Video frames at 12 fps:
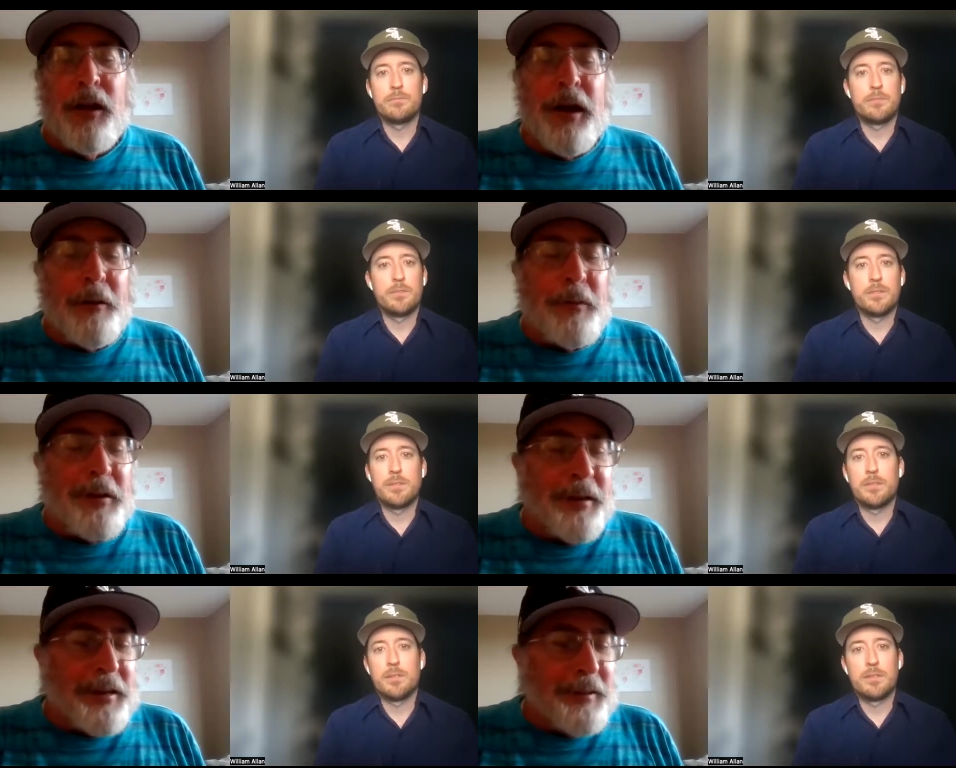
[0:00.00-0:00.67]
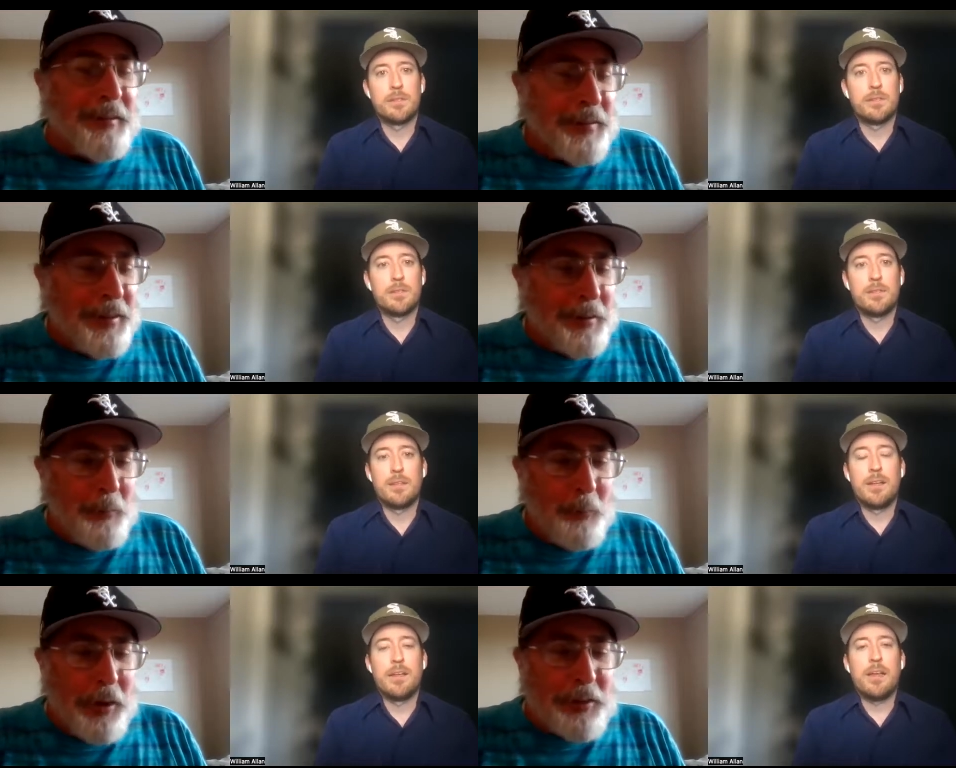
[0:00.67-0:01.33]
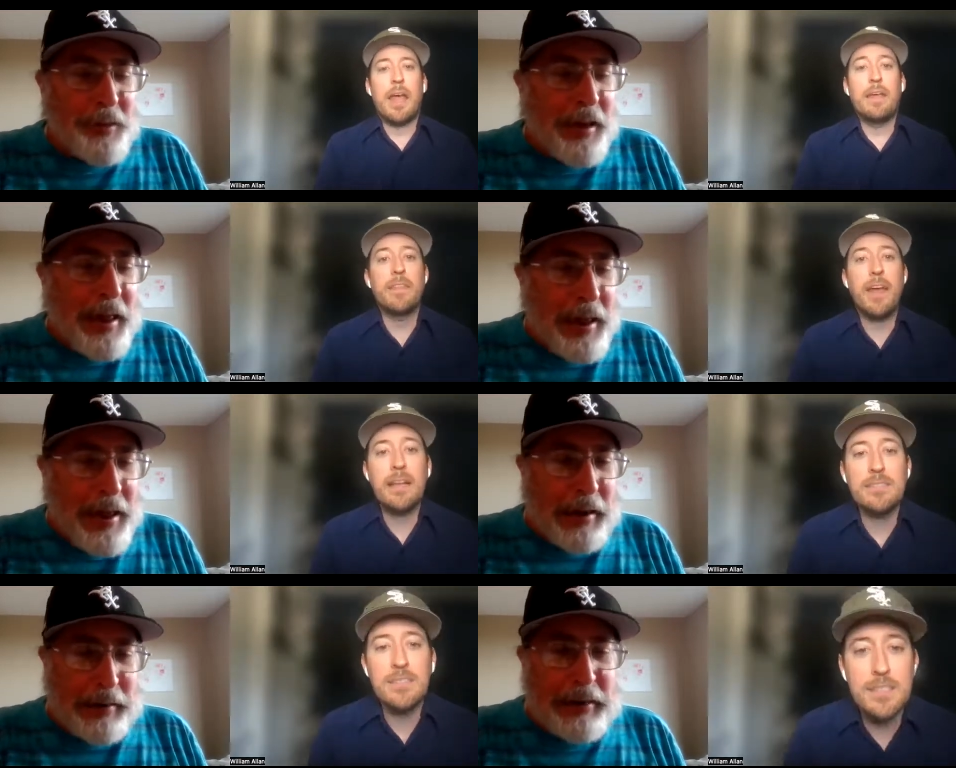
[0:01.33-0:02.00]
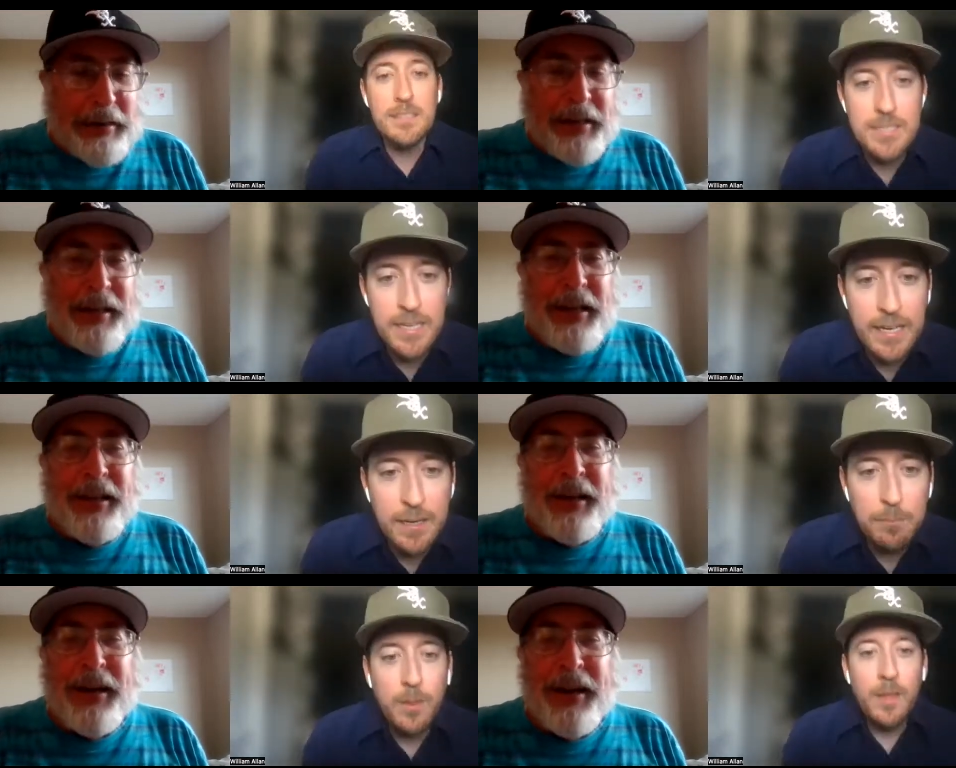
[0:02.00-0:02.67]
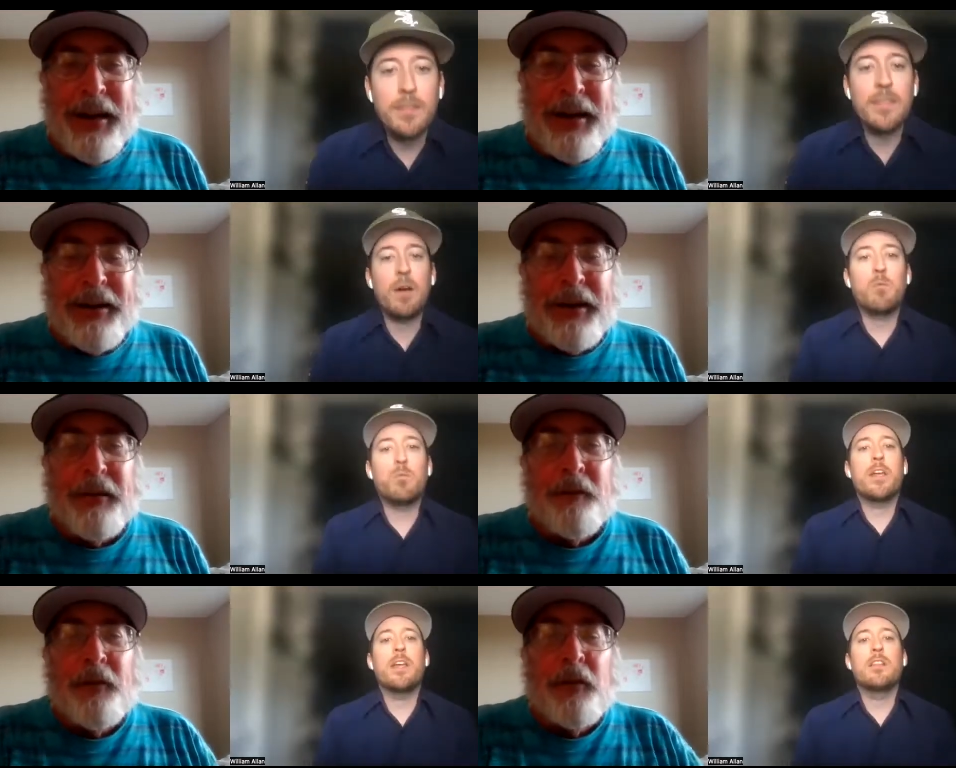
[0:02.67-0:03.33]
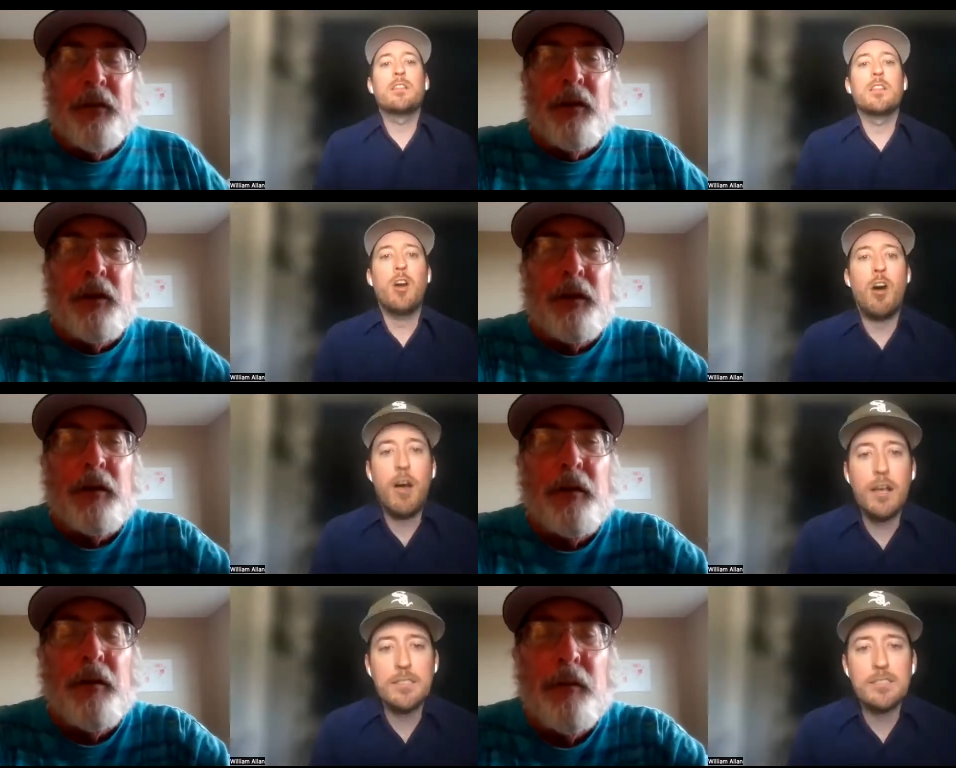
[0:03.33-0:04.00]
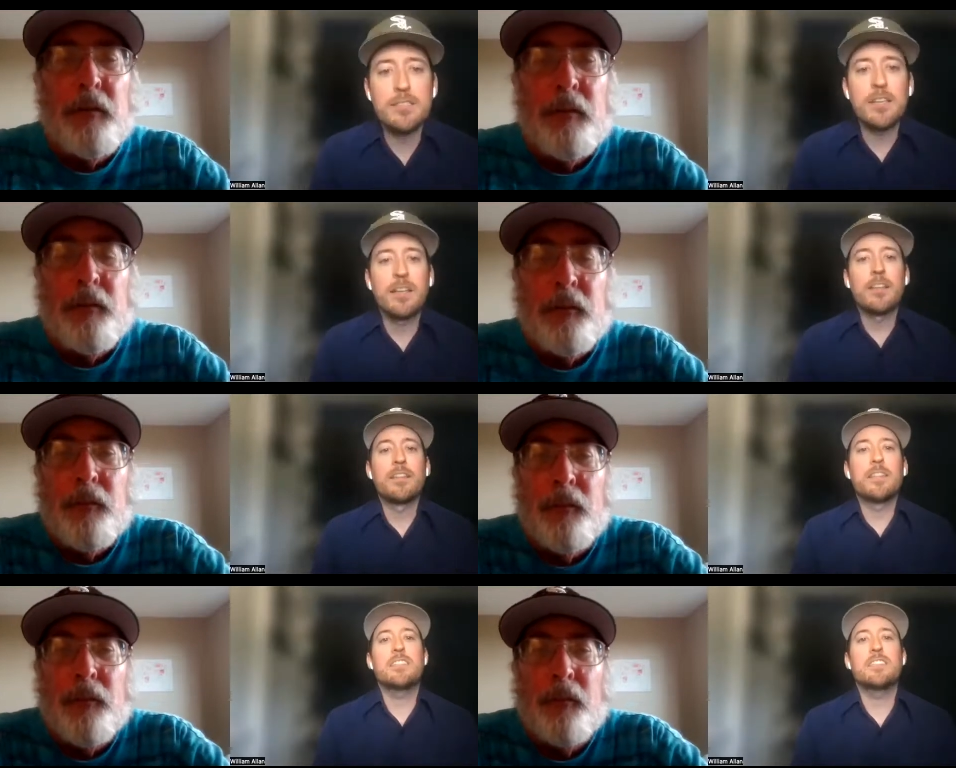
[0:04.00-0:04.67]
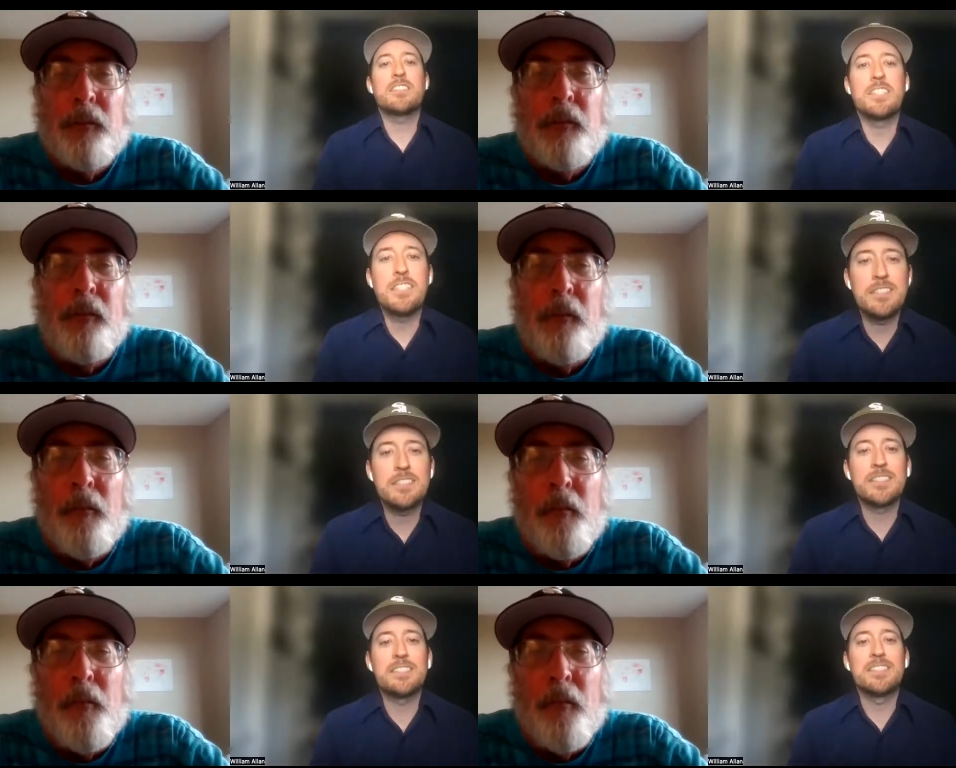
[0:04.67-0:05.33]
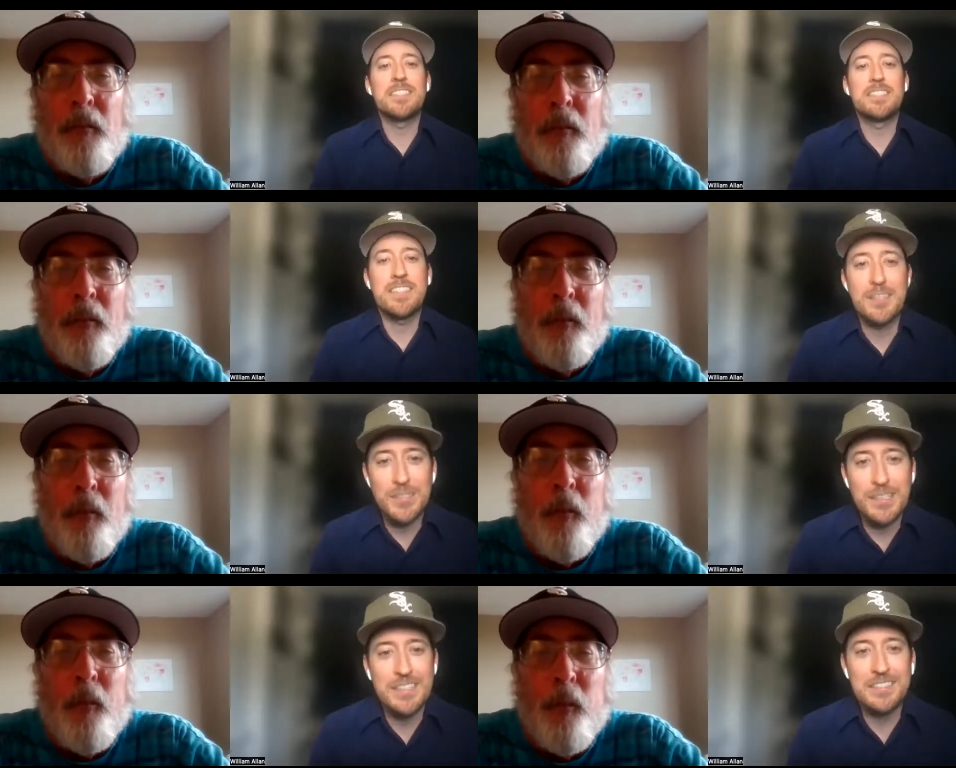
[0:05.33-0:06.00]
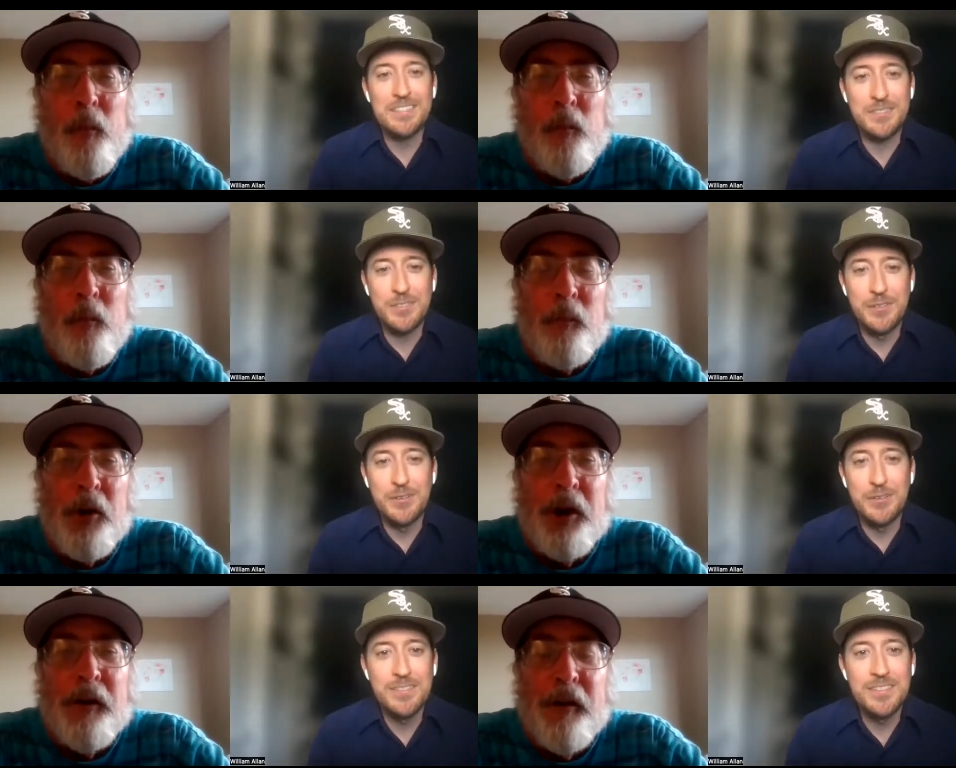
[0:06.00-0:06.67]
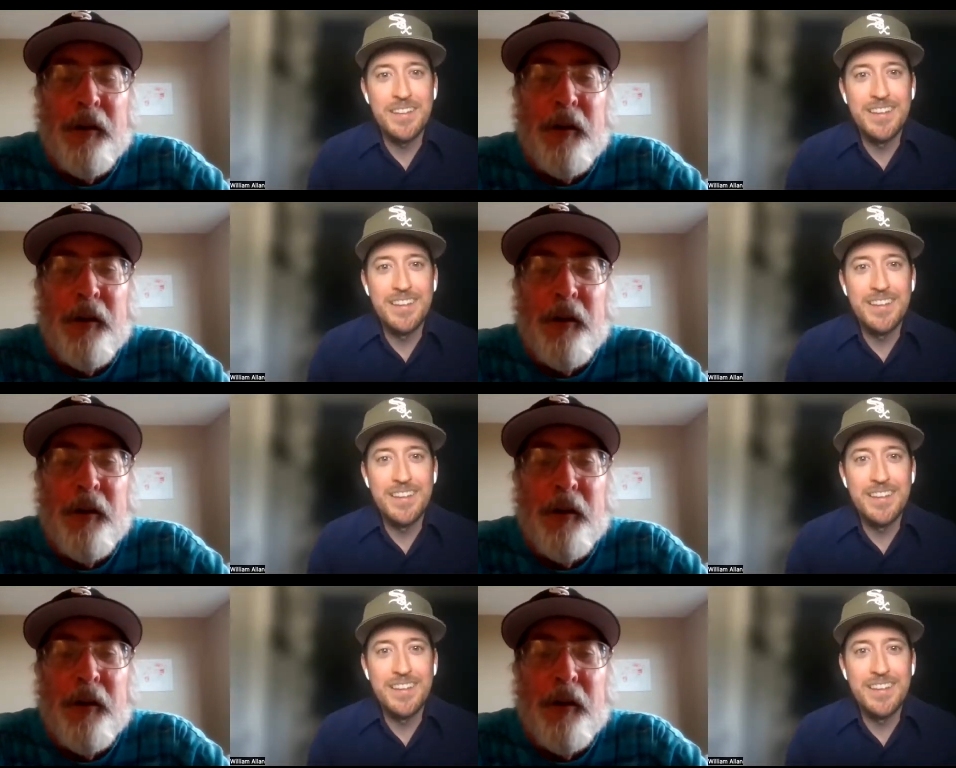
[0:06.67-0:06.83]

Speaker 1: I mean, what
Speaker 2: the and heck? That's a team that we lost the season series to.